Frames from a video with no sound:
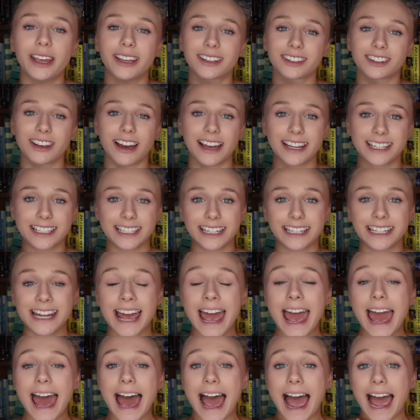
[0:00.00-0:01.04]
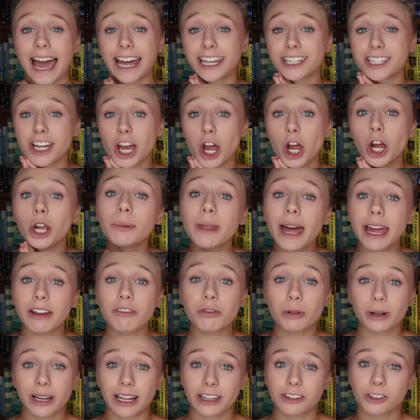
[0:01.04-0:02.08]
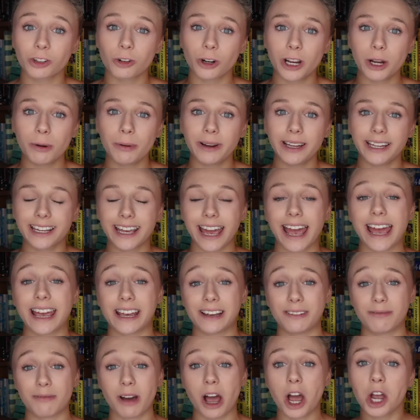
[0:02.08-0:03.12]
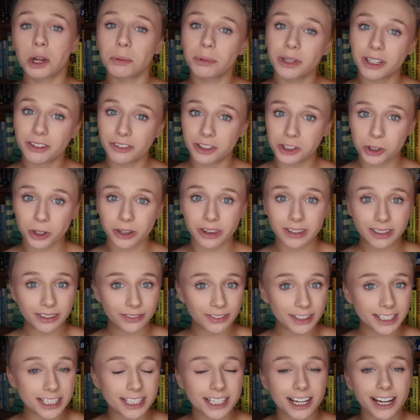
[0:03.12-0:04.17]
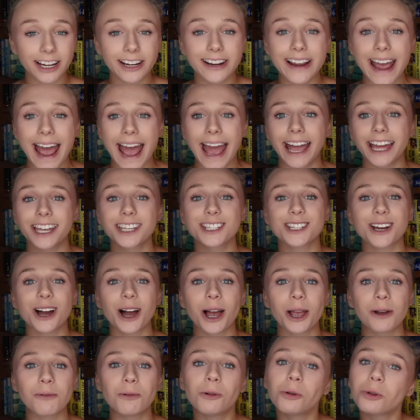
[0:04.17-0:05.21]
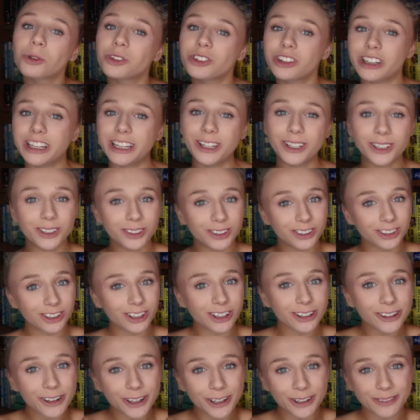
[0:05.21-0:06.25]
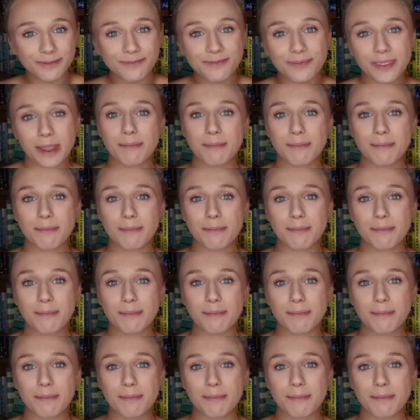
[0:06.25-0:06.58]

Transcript: excited, and I hope that everyone has a great week. I hope that you've enjoyed this video, and I will see you soon.